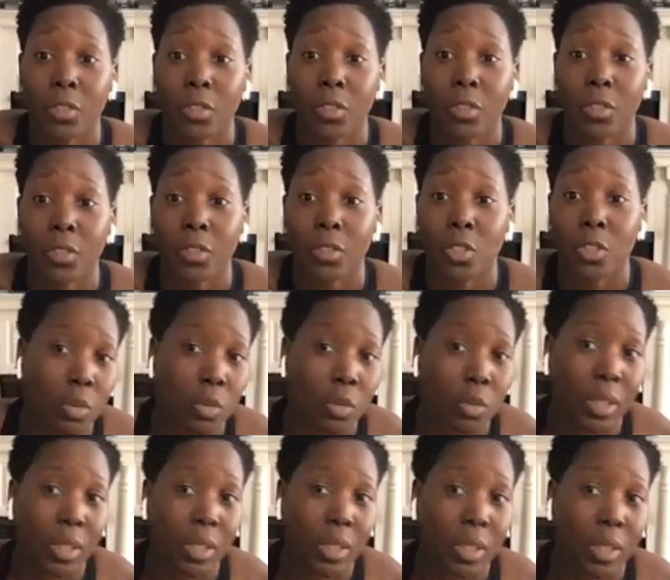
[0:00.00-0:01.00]
like we
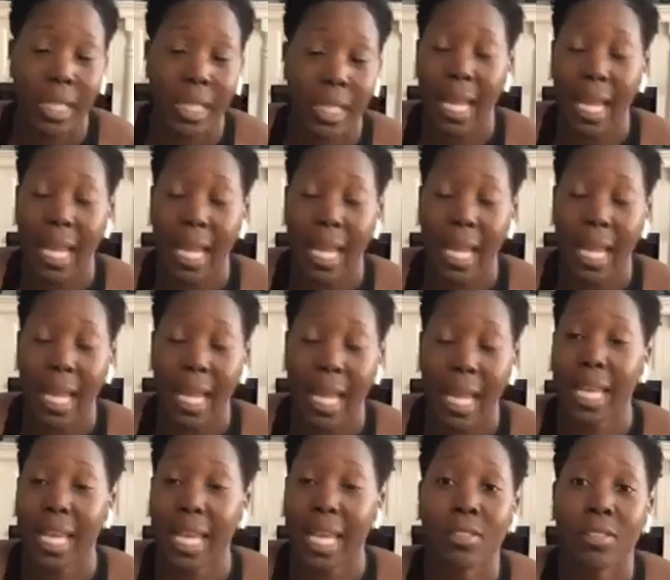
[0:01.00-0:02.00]
often
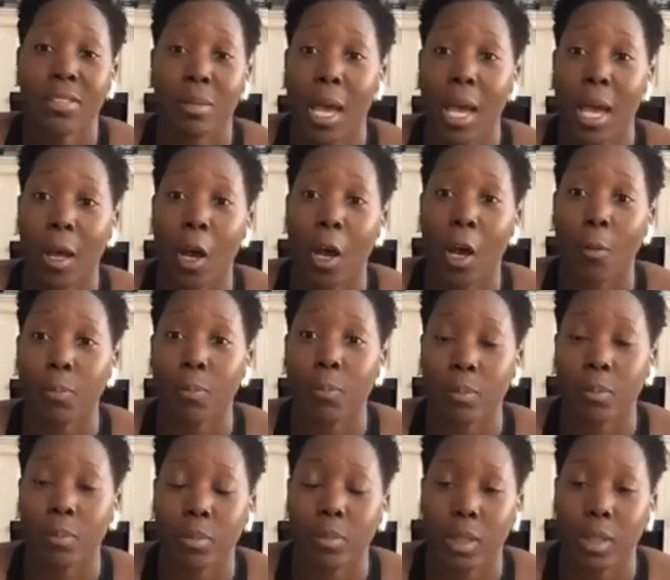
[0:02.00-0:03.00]
do. Can I have some
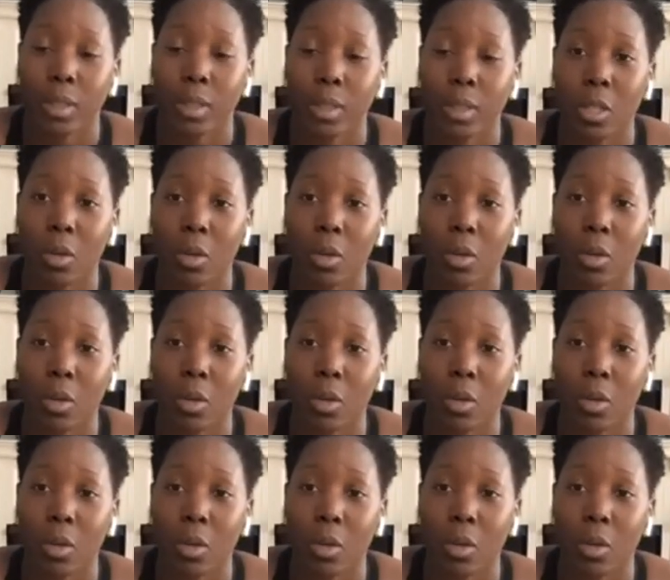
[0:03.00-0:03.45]
help,